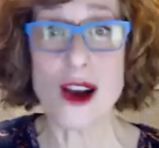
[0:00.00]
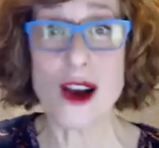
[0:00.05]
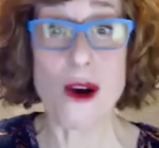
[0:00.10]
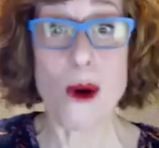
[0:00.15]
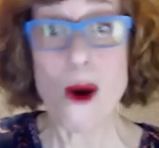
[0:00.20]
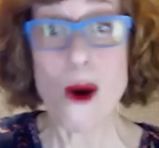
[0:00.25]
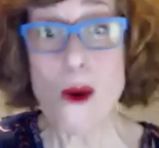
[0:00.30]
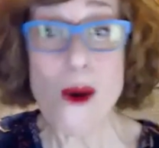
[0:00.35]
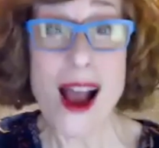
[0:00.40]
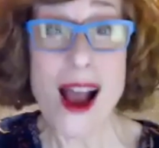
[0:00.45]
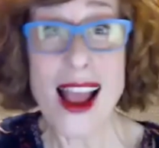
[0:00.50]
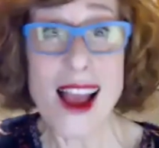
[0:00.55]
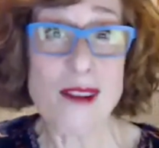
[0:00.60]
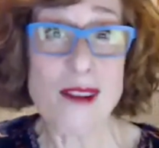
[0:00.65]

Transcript: Oh, I have